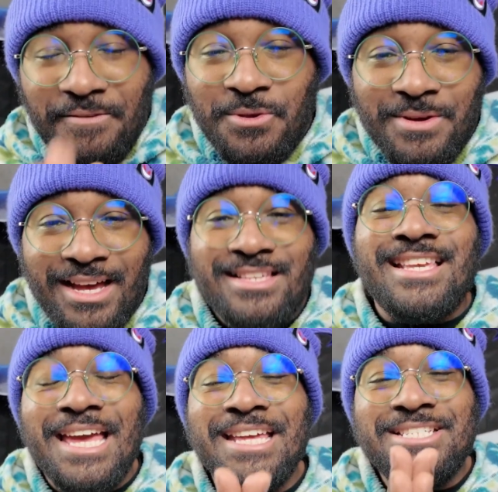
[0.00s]
If you
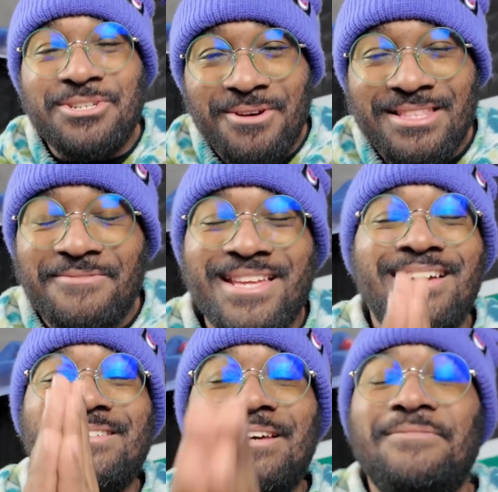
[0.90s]
guys enjoyed the
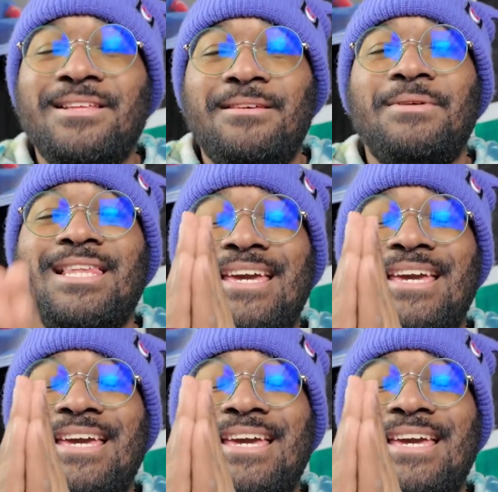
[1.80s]
video, definitely leave me